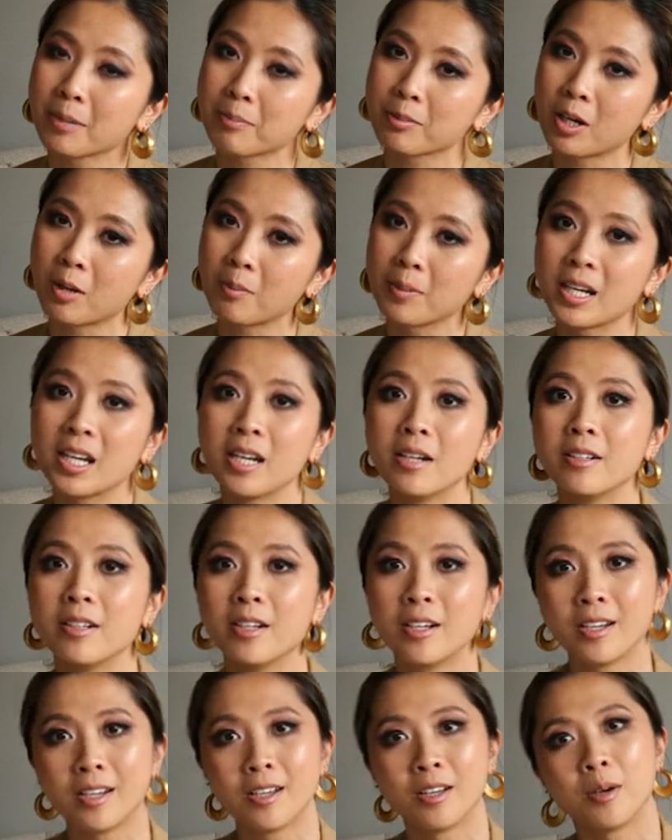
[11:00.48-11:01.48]
laptop
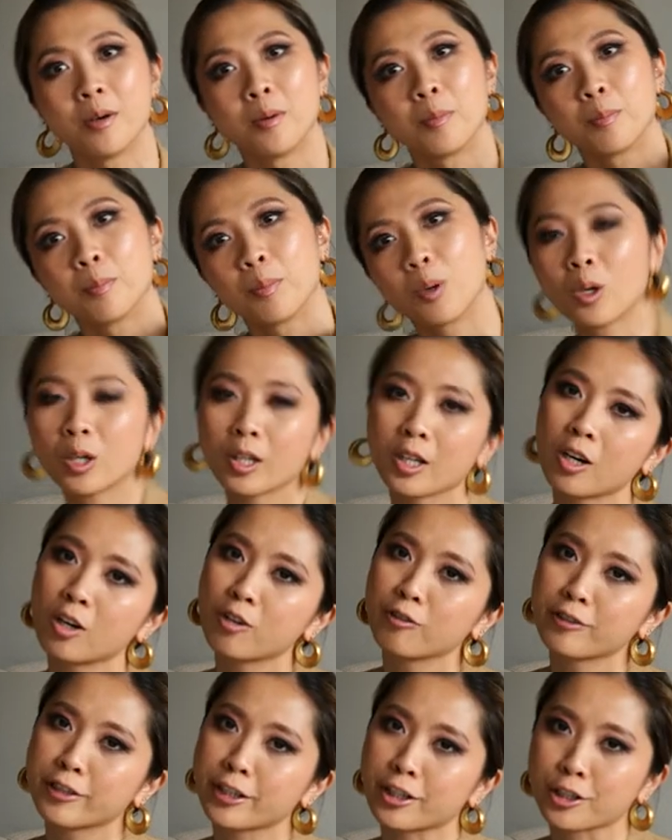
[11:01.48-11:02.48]
in, pull it
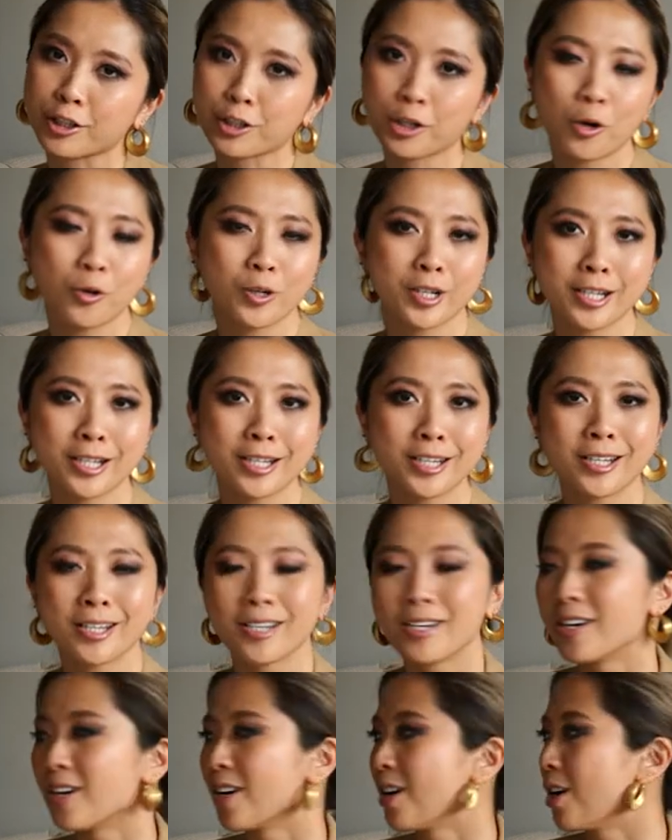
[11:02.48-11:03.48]
over your shoulder,